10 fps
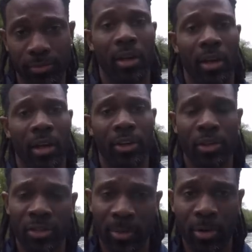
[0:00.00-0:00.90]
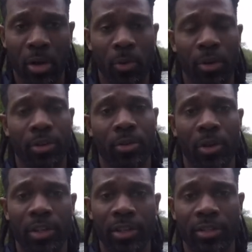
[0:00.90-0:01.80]
I know some of y'all are wondering,
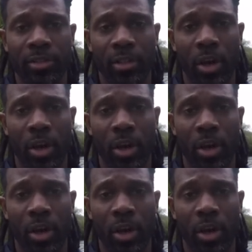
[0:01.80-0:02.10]
what is